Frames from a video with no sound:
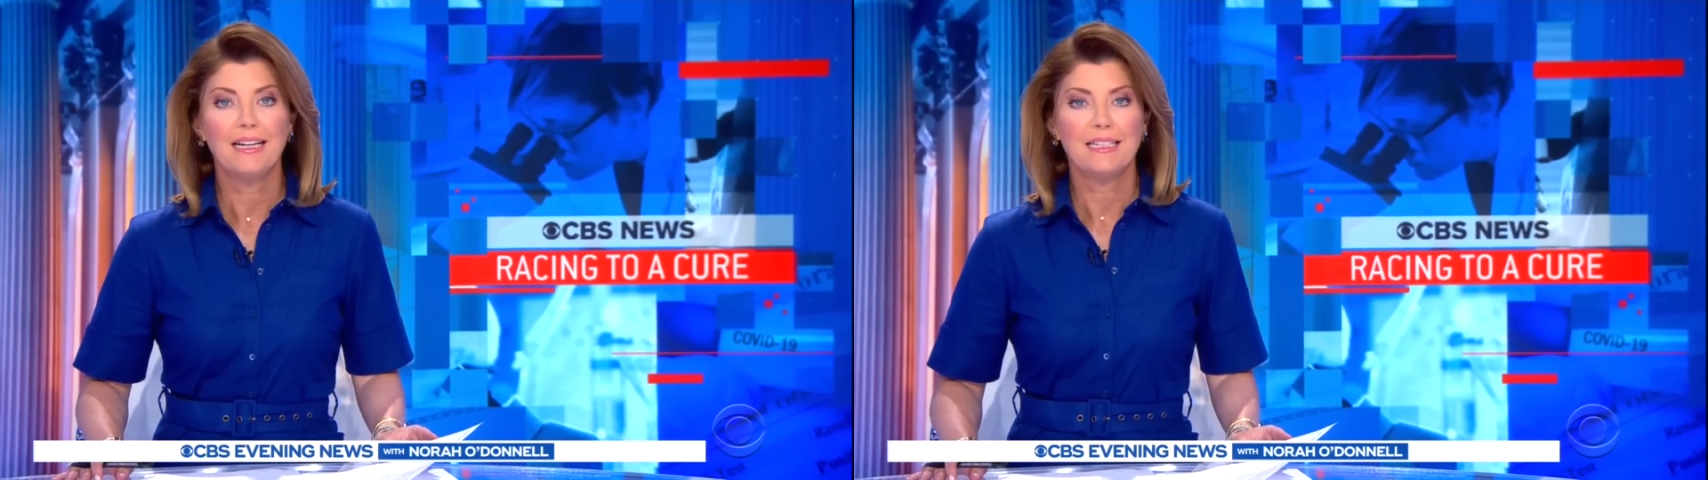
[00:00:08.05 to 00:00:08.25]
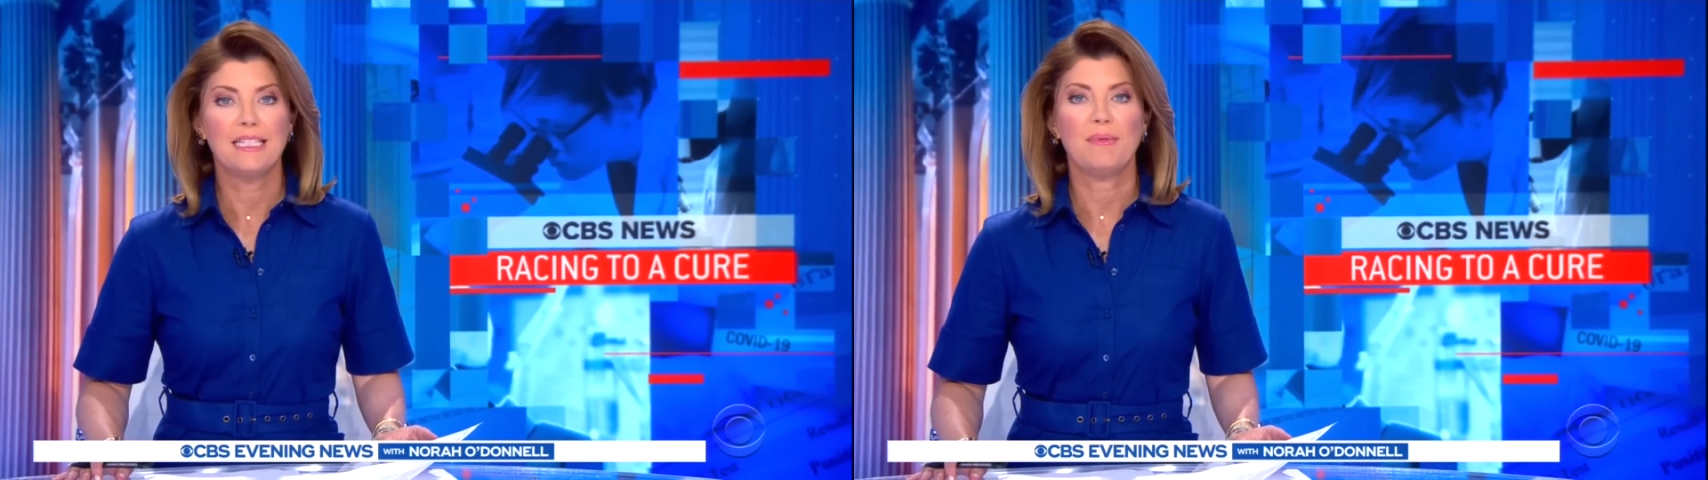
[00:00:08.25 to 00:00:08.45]

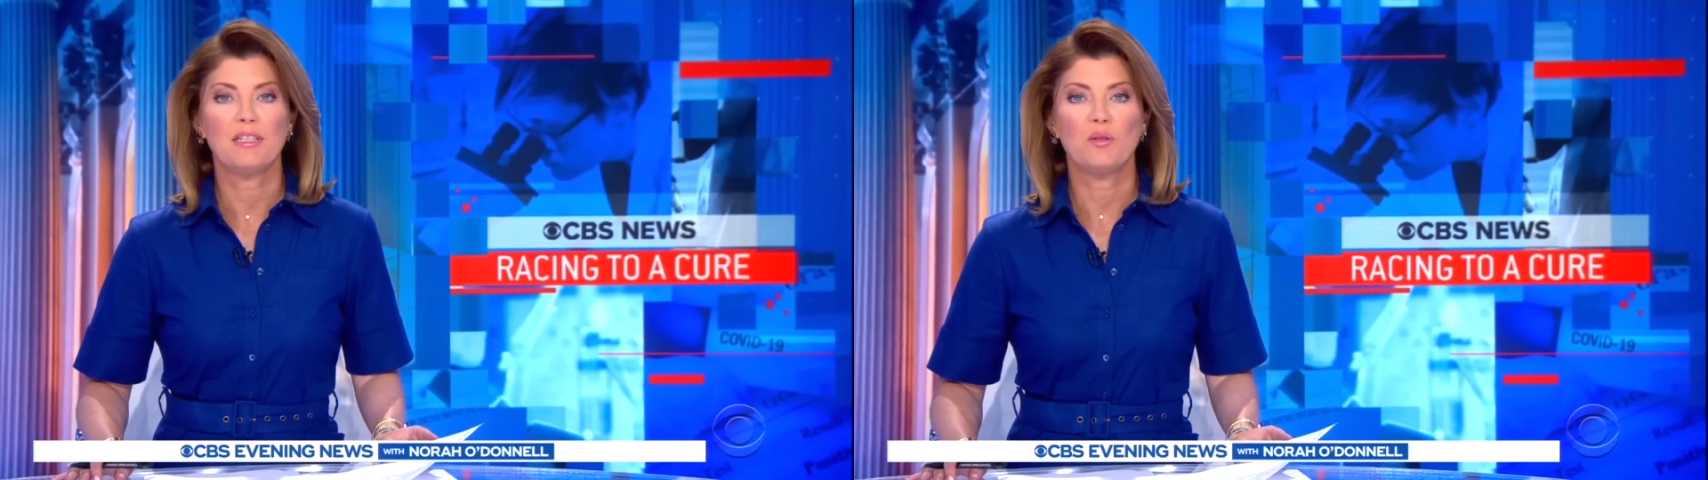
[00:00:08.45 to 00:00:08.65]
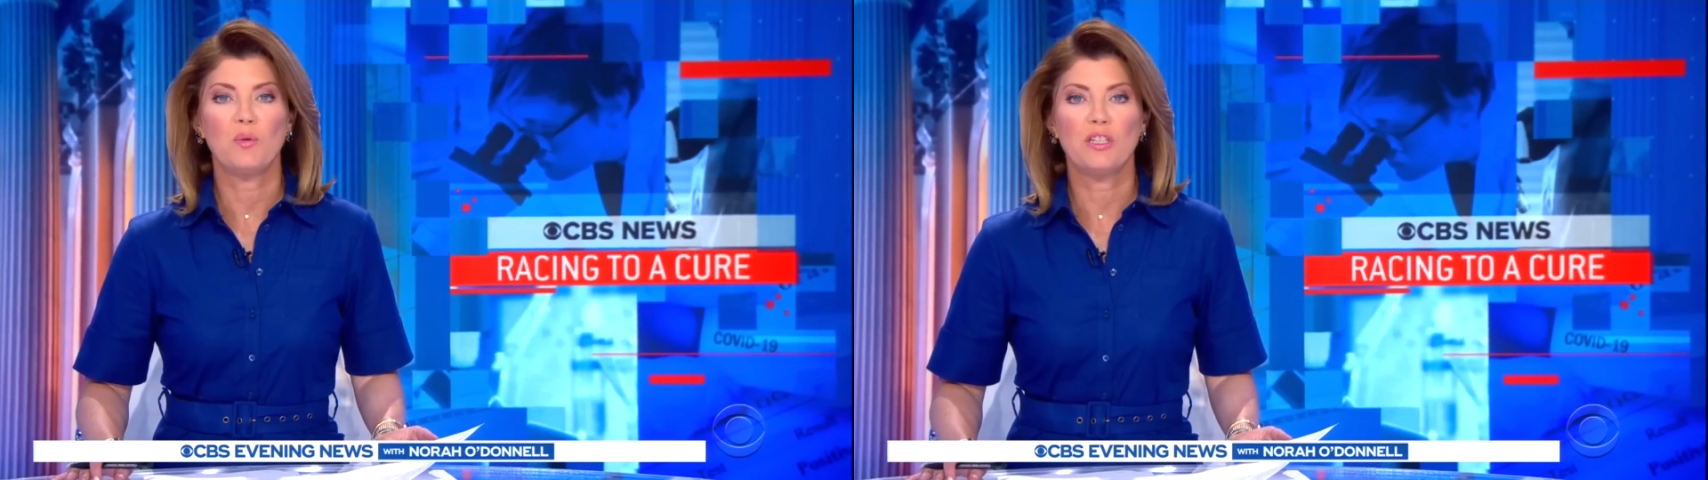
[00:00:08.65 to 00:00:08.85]

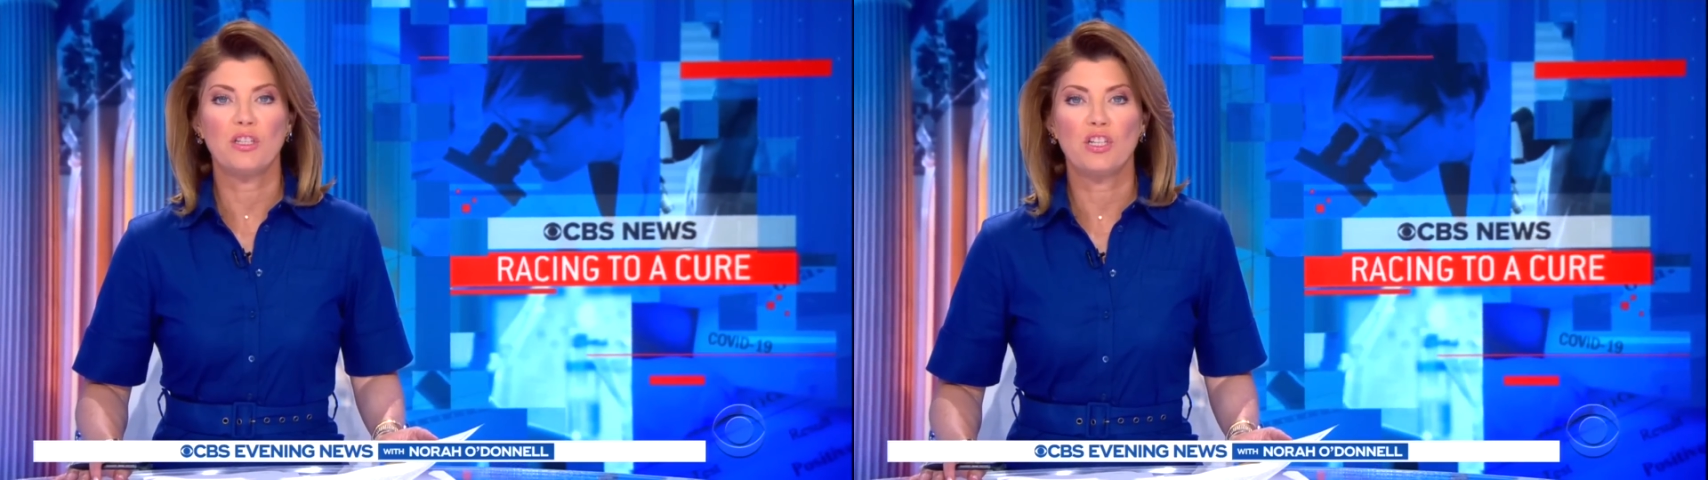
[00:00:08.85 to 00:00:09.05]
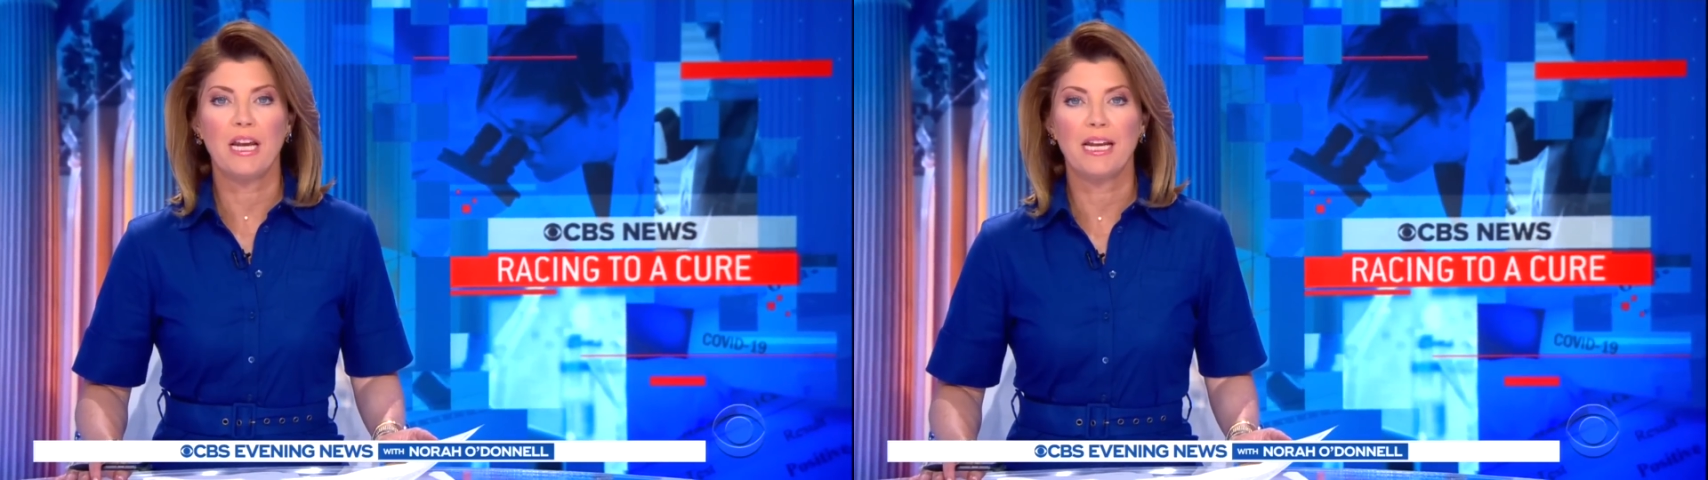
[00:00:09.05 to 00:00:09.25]
CBS's Weijia
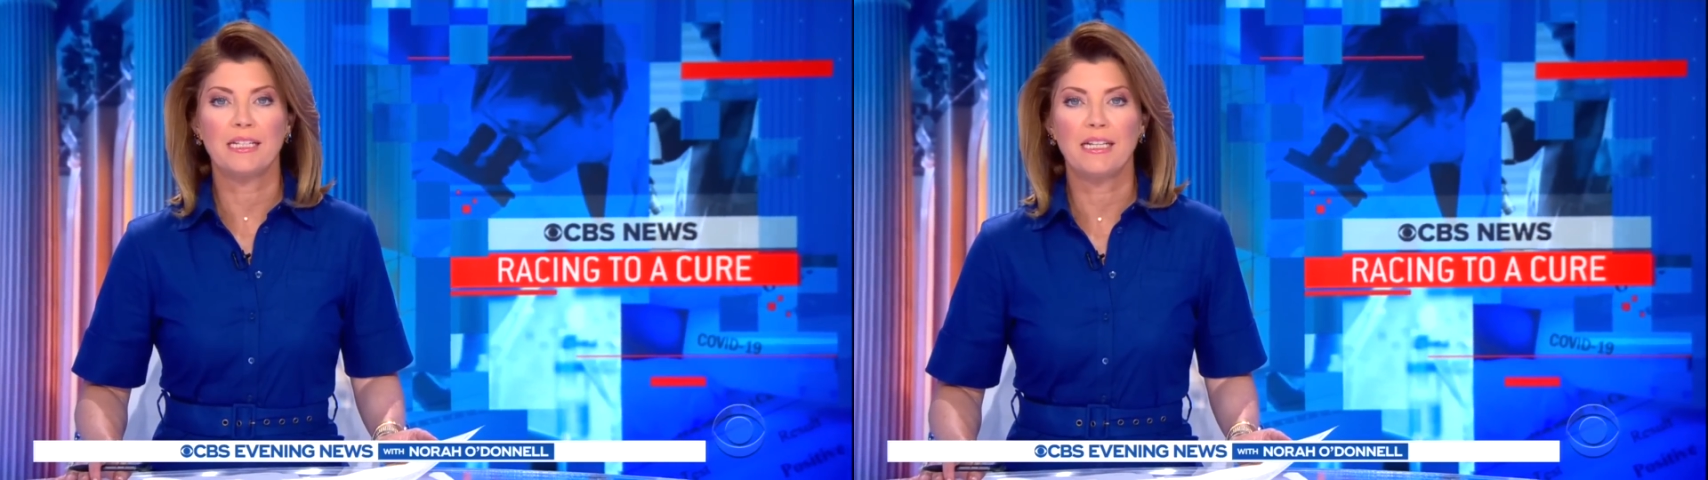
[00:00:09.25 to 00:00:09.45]
Jiang